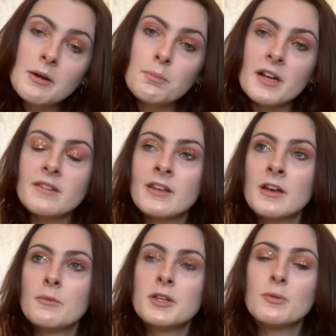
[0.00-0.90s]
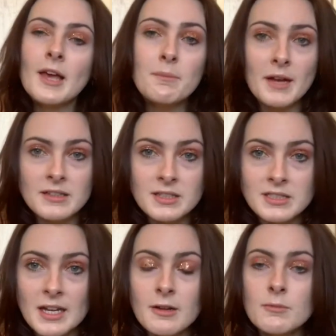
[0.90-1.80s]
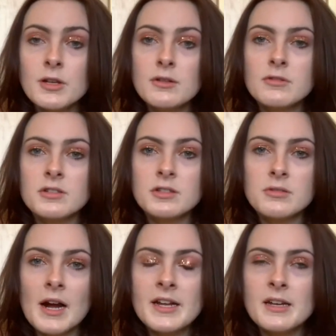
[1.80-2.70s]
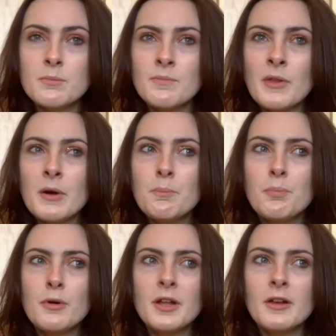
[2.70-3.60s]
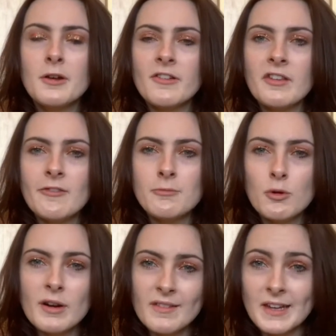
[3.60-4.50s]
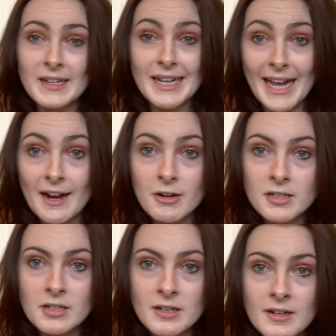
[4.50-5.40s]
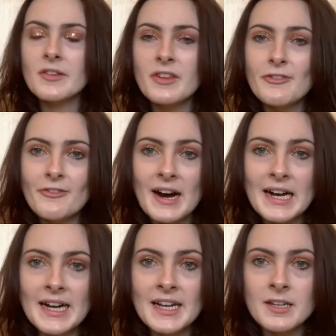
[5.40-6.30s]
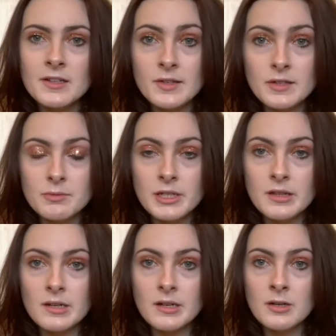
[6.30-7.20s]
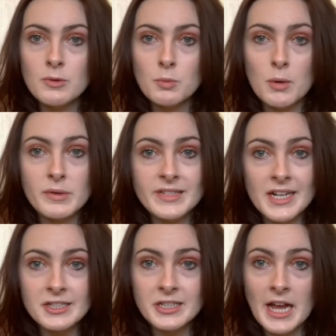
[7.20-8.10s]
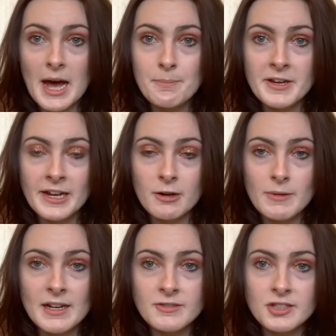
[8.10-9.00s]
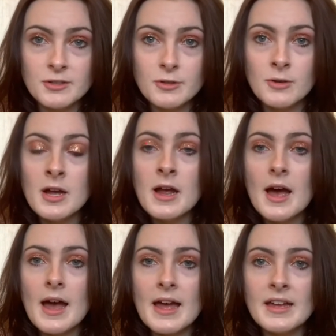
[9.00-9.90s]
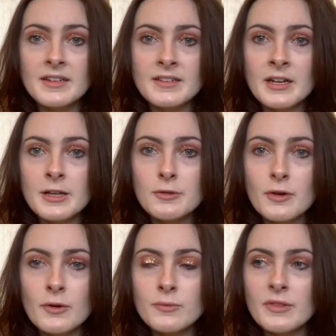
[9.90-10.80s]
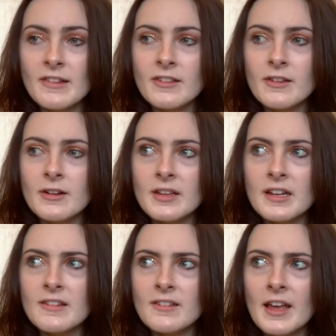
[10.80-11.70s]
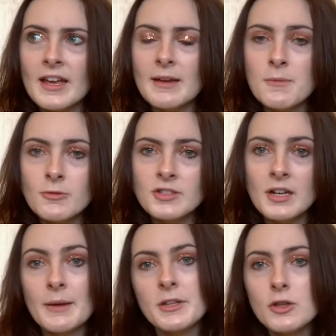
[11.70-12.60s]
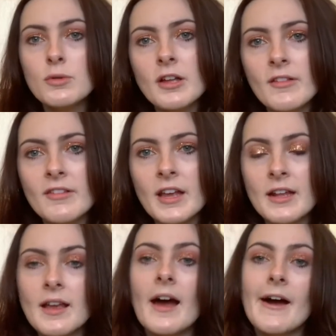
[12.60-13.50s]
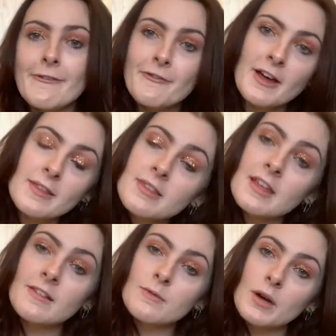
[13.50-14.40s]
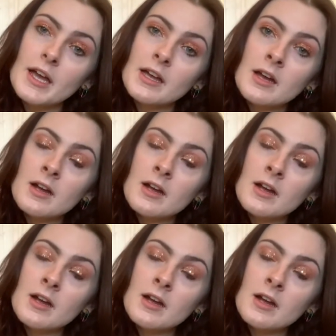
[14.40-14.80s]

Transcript: But when you get back to the second one, you should try and put yourself more as like a character and define to the reader what was actually happening around you. And you don't necessarily say emotion. I mean, you can say that I felt this way.